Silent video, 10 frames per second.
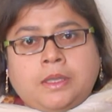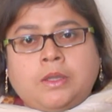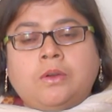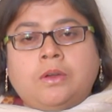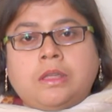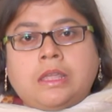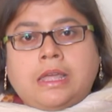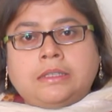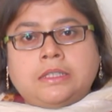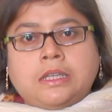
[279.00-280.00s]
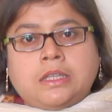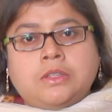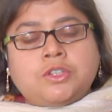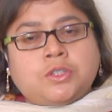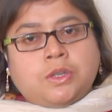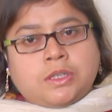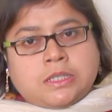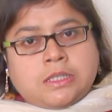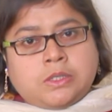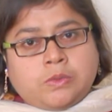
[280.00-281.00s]
You should not
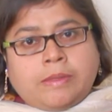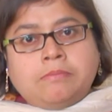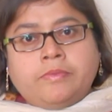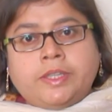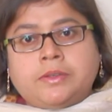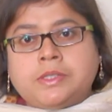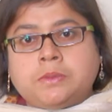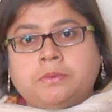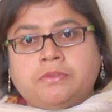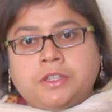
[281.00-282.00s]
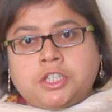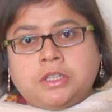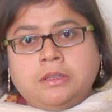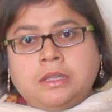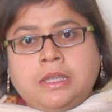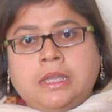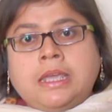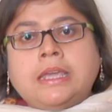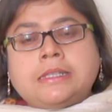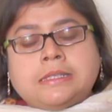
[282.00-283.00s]
swim without supervision.
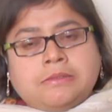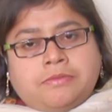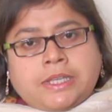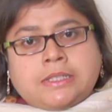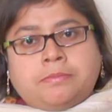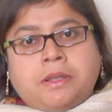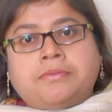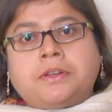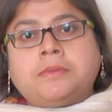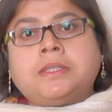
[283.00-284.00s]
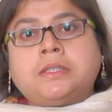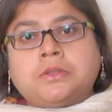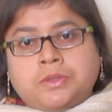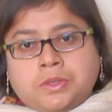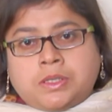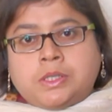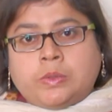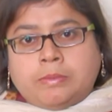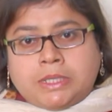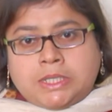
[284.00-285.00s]
It is in fact preferable that you do not
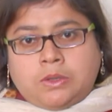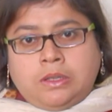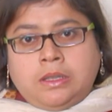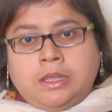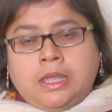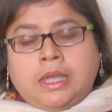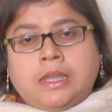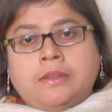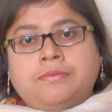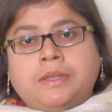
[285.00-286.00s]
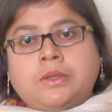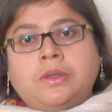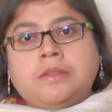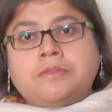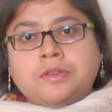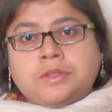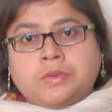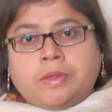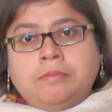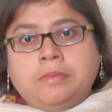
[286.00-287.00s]
swim at all. And if you
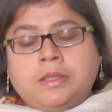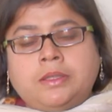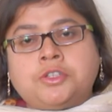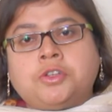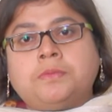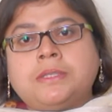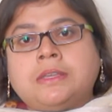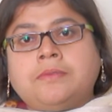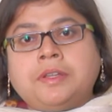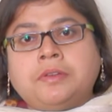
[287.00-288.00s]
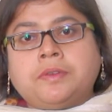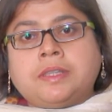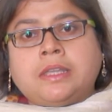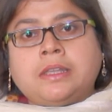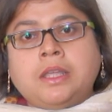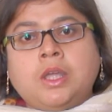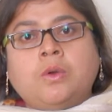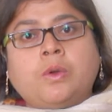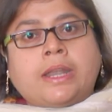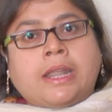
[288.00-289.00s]
swim, there should be someone over there
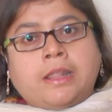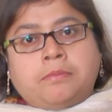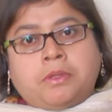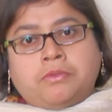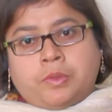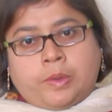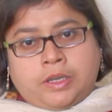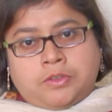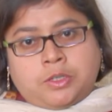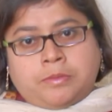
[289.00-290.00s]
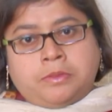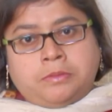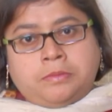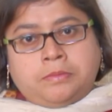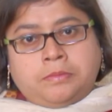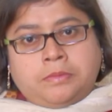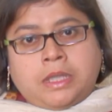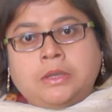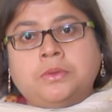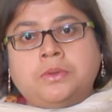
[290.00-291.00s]
who can help you if you are in trouble
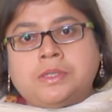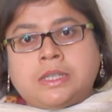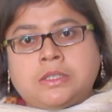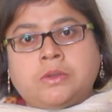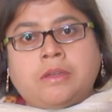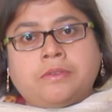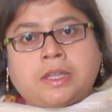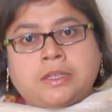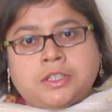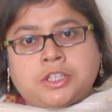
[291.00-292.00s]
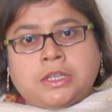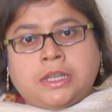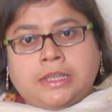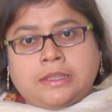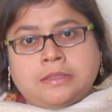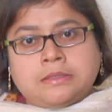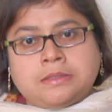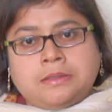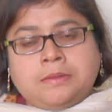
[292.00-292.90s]
and who knows that you have a condition like this.